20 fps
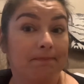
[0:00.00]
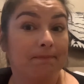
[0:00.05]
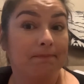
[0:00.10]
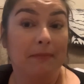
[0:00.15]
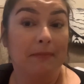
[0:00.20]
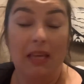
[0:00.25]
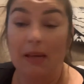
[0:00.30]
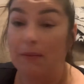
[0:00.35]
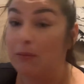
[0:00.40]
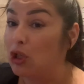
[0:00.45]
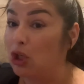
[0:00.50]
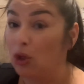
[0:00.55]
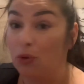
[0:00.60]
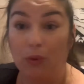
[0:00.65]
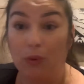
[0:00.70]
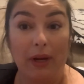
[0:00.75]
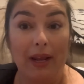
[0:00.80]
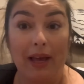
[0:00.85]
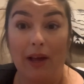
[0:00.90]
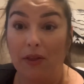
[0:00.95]
keep
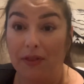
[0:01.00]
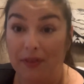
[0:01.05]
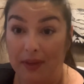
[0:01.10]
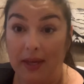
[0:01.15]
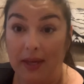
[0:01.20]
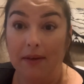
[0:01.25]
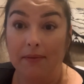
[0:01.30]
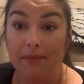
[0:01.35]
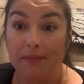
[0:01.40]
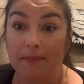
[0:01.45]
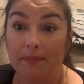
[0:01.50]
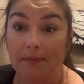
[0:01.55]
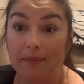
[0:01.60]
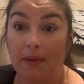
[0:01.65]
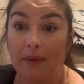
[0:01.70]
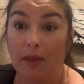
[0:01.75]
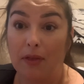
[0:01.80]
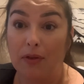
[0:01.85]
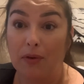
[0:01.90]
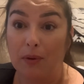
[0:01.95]
children healthy
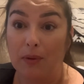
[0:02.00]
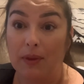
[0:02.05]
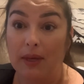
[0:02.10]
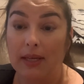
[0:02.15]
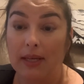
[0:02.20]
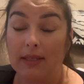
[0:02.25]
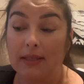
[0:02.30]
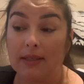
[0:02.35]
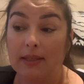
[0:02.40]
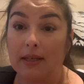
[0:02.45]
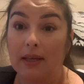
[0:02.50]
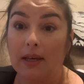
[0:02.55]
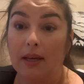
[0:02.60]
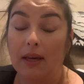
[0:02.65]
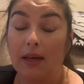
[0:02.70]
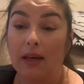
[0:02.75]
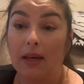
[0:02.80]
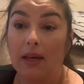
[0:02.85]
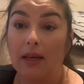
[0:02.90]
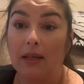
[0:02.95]
through this,
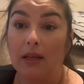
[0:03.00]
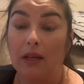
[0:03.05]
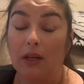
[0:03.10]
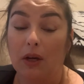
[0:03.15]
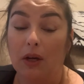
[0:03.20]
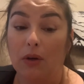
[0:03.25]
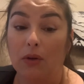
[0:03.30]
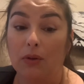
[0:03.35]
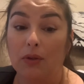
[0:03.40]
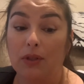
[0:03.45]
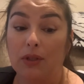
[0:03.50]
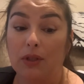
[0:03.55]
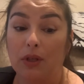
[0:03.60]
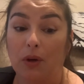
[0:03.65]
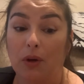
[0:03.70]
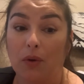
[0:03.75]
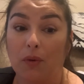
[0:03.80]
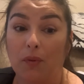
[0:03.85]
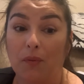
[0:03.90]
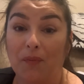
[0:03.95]
you know.
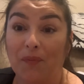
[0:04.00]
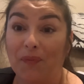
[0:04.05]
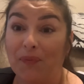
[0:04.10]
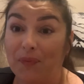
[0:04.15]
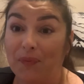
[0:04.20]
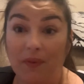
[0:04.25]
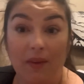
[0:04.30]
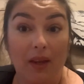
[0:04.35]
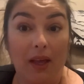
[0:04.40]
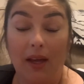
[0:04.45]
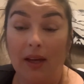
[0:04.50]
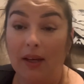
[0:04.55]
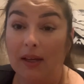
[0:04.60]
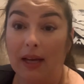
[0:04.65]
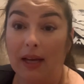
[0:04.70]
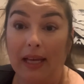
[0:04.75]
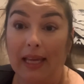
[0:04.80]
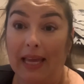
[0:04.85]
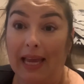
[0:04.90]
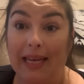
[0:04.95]
So
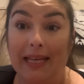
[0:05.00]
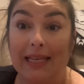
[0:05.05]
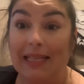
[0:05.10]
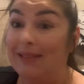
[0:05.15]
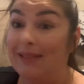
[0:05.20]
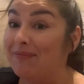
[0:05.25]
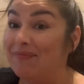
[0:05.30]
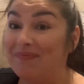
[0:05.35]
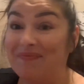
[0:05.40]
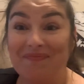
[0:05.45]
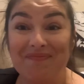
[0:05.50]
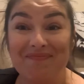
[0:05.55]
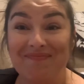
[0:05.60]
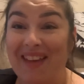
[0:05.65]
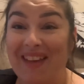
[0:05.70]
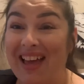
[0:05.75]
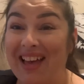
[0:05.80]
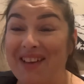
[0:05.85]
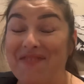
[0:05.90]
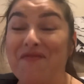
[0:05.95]
again,
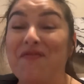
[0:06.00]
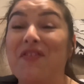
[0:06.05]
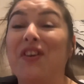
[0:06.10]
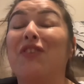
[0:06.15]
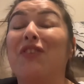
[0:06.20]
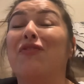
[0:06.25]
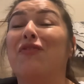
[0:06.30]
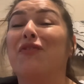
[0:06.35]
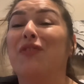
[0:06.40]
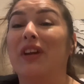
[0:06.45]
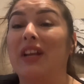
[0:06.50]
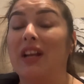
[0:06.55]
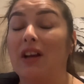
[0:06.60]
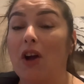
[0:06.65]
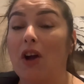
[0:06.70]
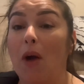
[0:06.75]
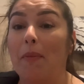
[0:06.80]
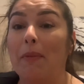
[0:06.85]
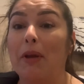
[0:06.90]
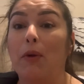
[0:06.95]
feel free to
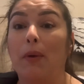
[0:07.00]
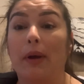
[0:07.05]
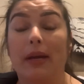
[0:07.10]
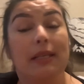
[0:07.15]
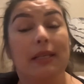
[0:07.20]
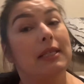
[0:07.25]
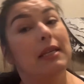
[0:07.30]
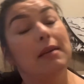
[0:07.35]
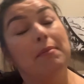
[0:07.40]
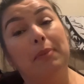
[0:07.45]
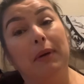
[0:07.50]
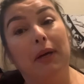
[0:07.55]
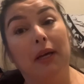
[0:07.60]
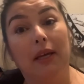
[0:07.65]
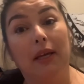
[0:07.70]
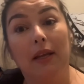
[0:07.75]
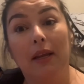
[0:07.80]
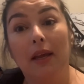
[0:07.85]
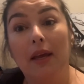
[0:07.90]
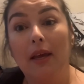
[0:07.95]
call me crazy,
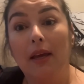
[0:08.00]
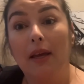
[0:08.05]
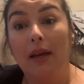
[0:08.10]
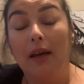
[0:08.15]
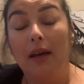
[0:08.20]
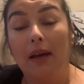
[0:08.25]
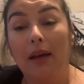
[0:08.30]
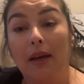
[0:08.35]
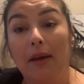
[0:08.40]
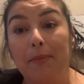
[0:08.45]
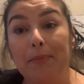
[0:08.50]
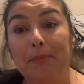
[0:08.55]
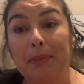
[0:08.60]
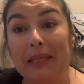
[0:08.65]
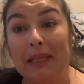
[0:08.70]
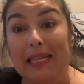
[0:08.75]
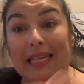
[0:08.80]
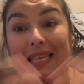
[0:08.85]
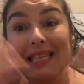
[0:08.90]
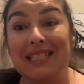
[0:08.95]
but
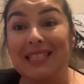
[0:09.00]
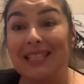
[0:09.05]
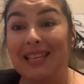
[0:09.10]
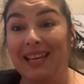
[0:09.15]
please,